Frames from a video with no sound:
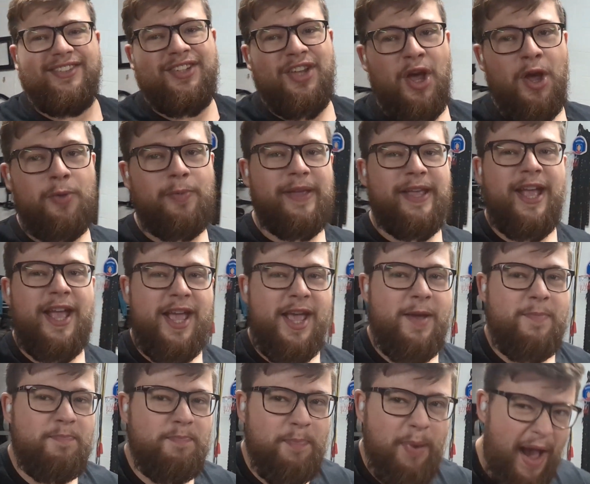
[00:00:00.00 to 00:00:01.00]
Toby
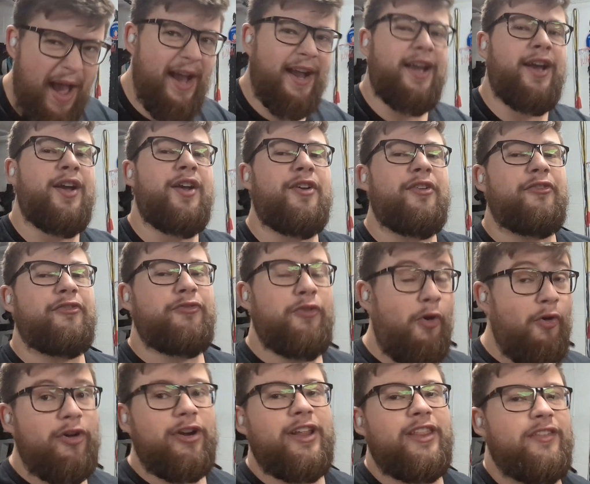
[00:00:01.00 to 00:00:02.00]
here, back
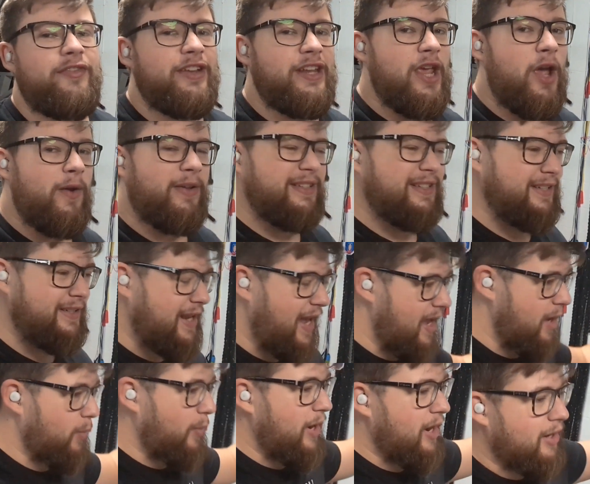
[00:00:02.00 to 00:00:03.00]
for another video, and
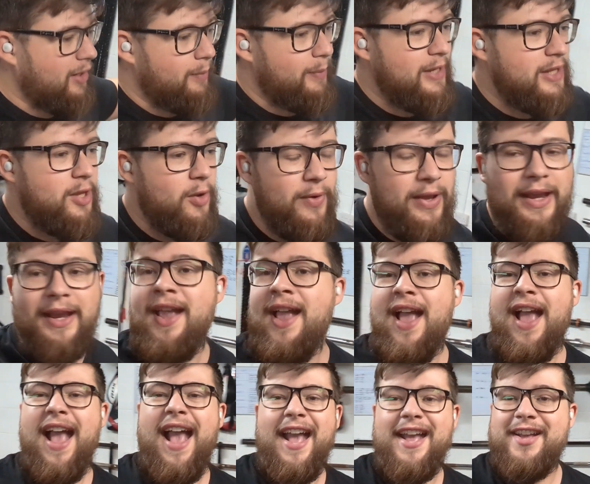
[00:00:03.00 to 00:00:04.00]
today we are going to be doing
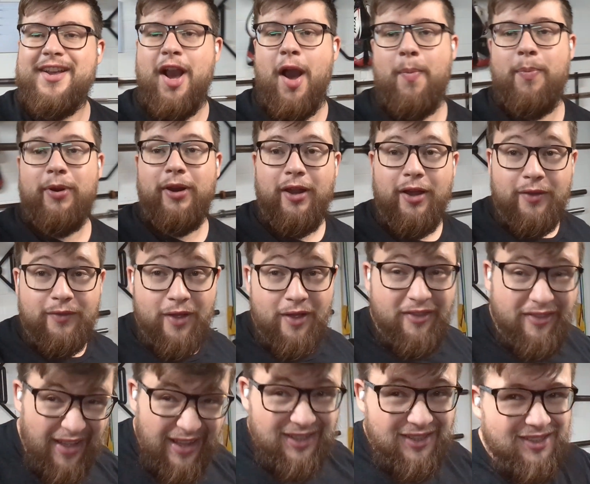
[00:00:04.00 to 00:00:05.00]
a couple of
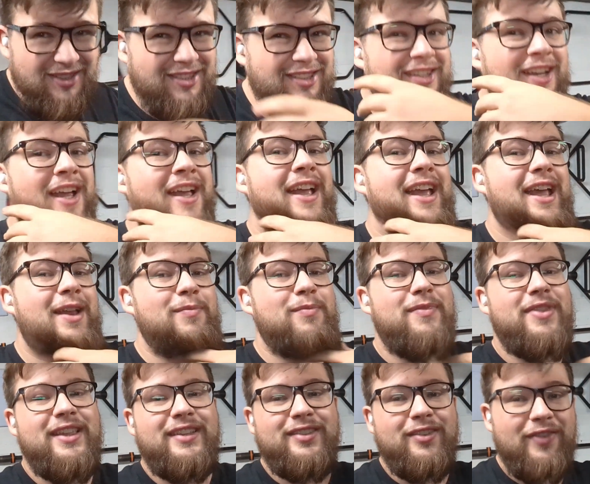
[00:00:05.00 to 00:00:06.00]
events in
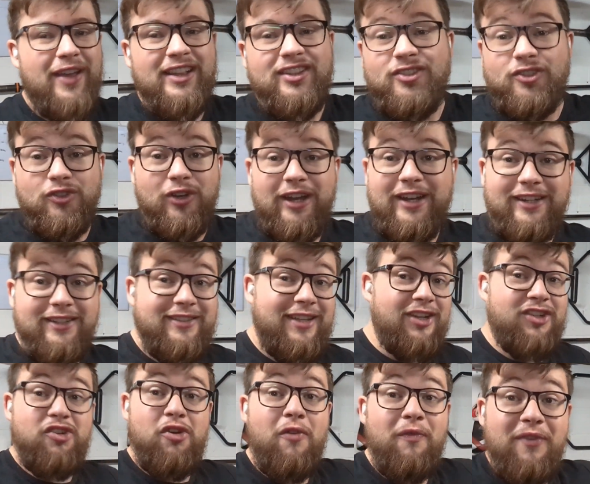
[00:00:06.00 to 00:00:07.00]
this events training
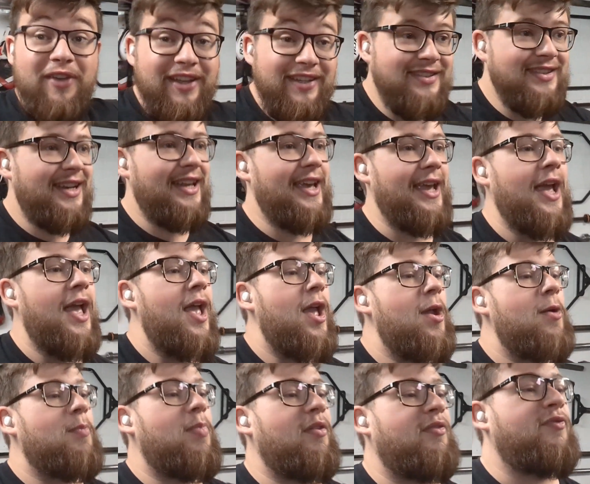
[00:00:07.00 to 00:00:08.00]
session, obviously.
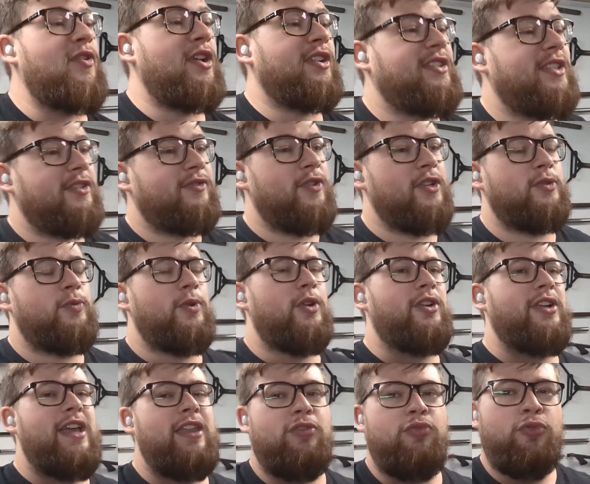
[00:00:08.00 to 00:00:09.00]
But first things first, we're going
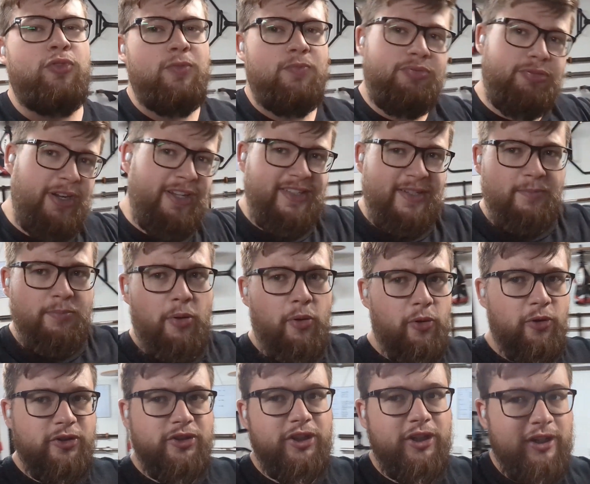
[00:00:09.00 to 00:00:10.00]
to get through the pressing
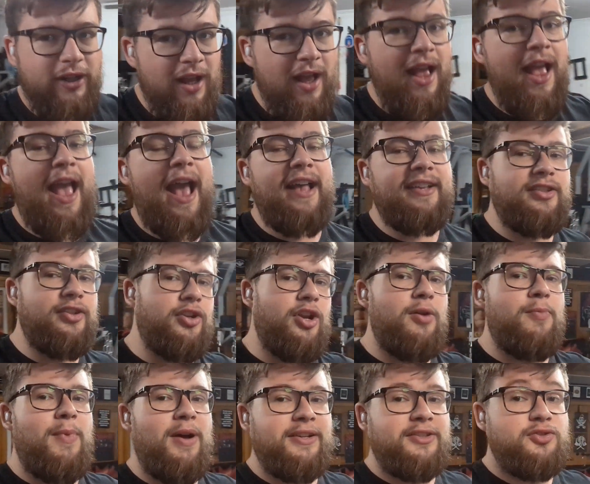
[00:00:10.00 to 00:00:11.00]
portion. As you know,
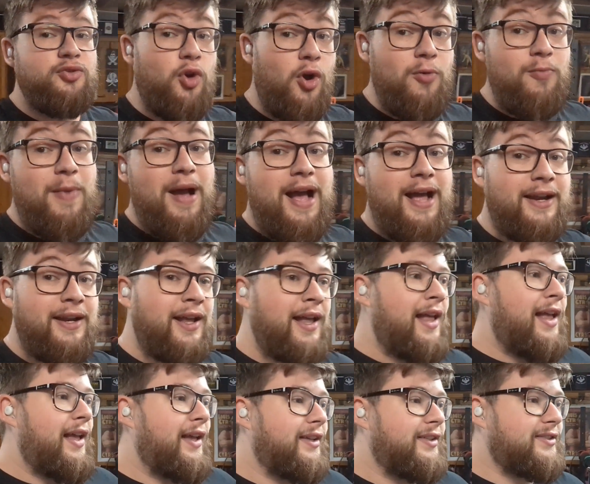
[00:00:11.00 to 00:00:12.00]
my strongman
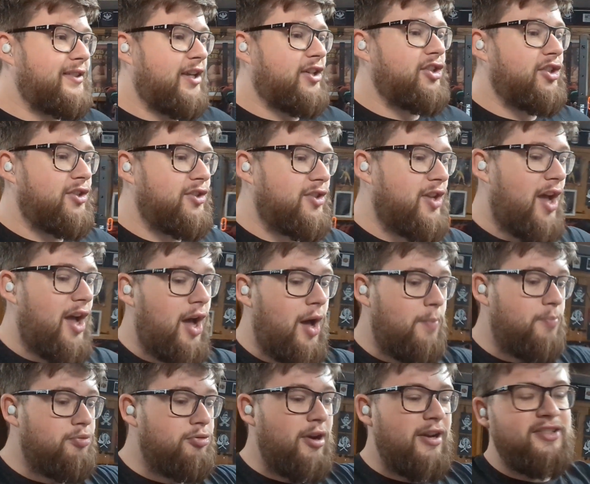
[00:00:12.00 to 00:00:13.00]
sessions are
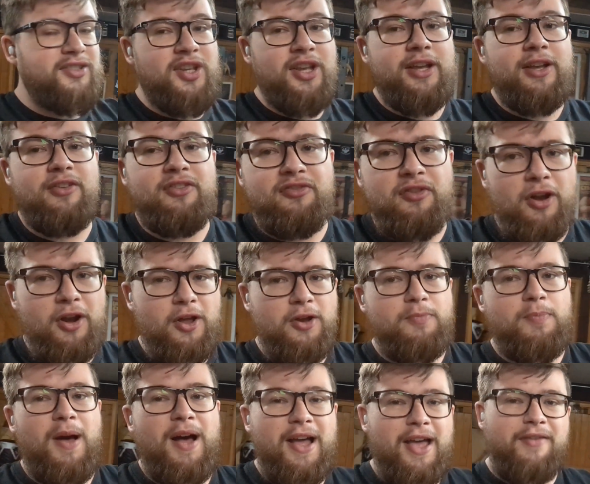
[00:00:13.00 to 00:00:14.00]
pressing
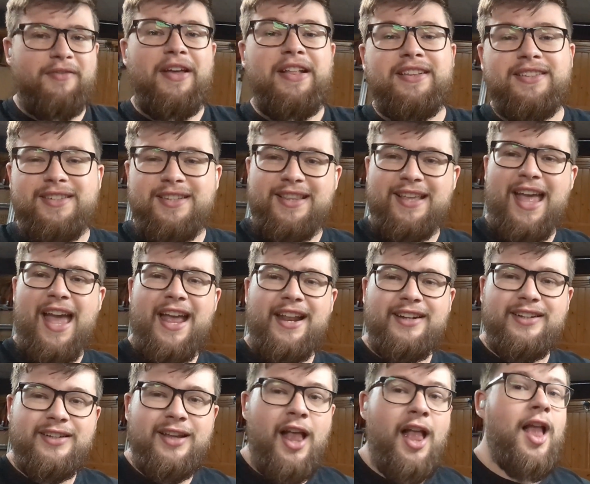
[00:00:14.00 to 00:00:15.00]
followed by events at the
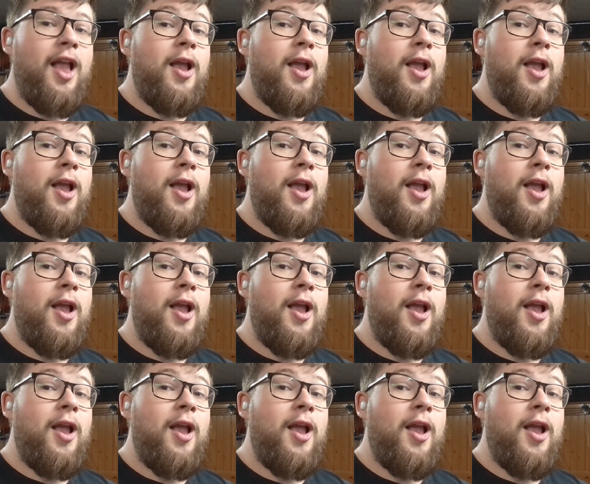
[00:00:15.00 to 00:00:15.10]
end,